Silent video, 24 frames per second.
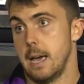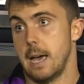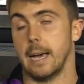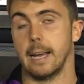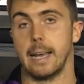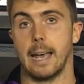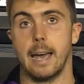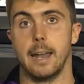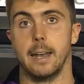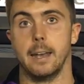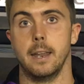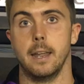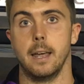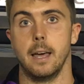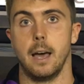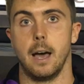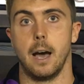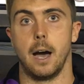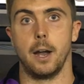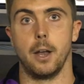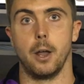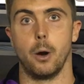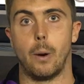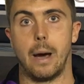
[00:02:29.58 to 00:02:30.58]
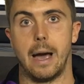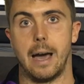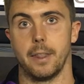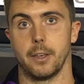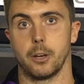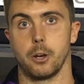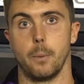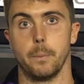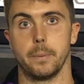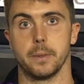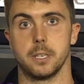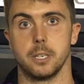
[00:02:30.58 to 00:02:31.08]
Again, I know out
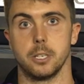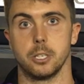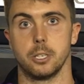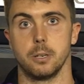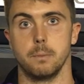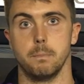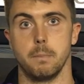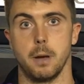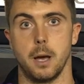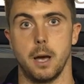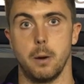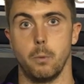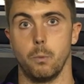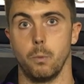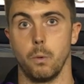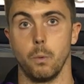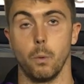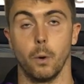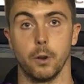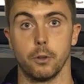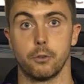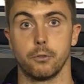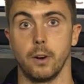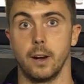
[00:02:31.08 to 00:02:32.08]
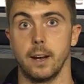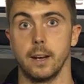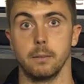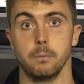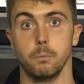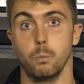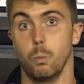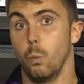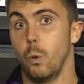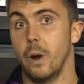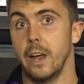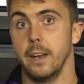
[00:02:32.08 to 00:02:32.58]
of the competition, but we want to try and
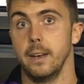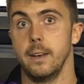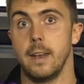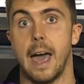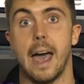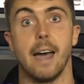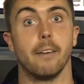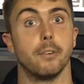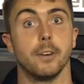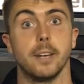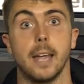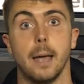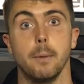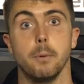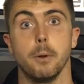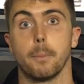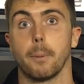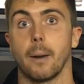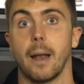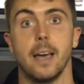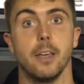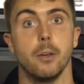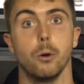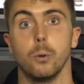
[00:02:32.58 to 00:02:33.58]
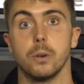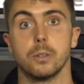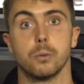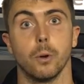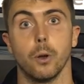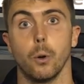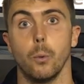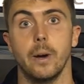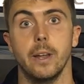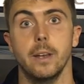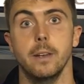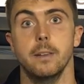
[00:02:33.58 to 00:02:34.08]
win. Every game you play, you always
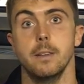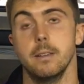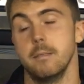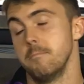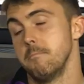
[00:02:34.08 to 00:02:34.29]
want to win.